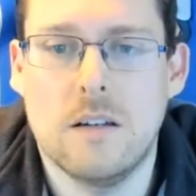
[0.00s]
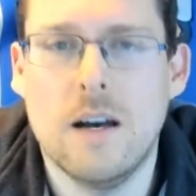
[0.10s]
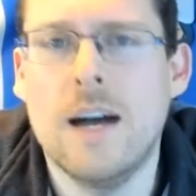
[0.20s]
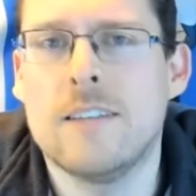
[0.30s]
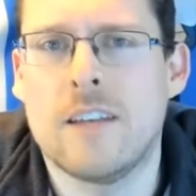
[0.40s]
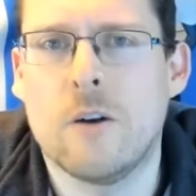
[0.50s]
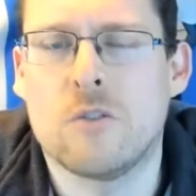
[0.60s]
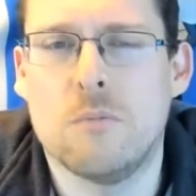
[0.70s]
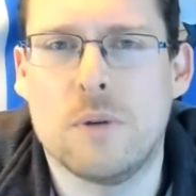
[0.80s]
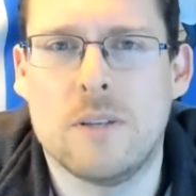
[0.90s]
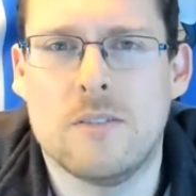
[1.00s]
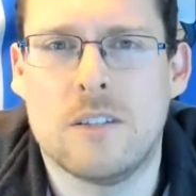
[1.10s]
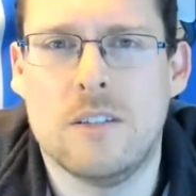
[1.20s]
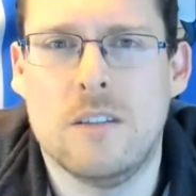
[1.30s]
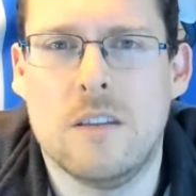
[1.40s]
and it also brings
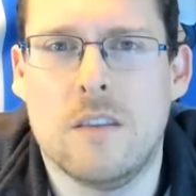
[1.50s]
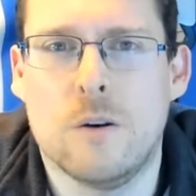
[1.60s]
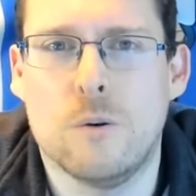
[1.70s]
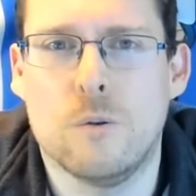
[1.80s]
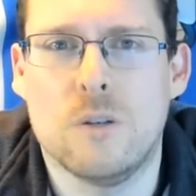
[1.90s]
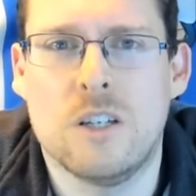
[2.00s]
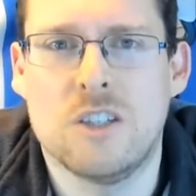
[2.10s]
in the whole